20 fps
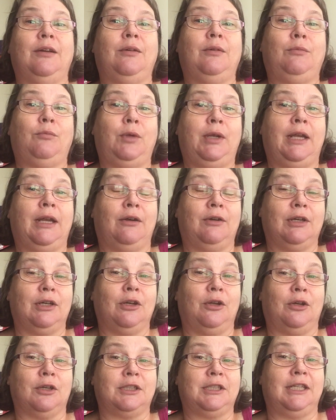We are in
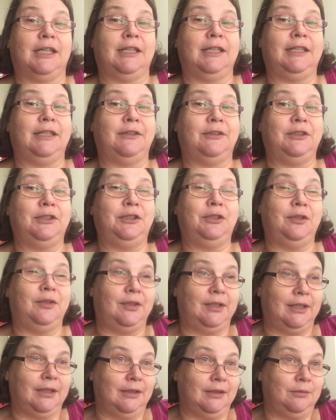lockdown here in New
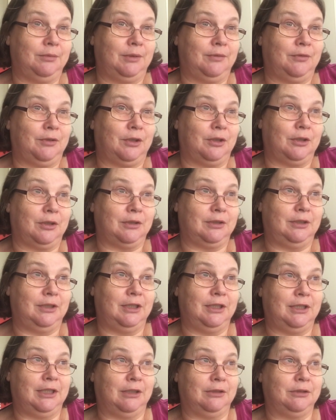Zealand. We've got
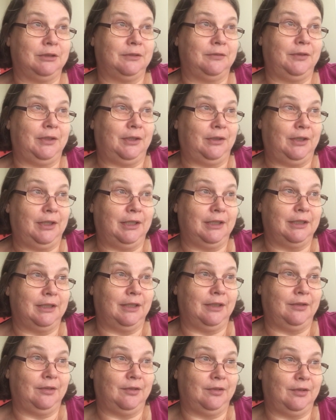the Delta variant
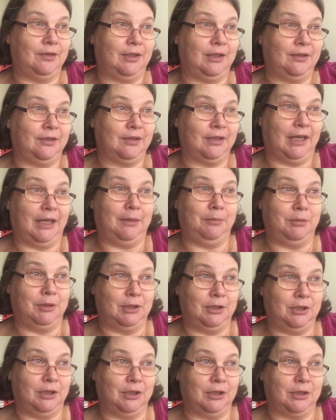has escaped
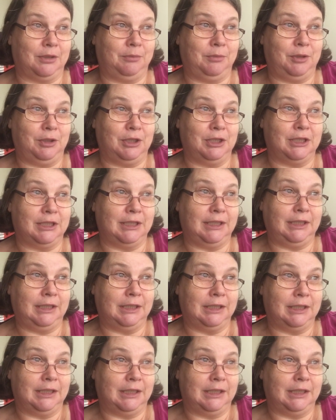into the community,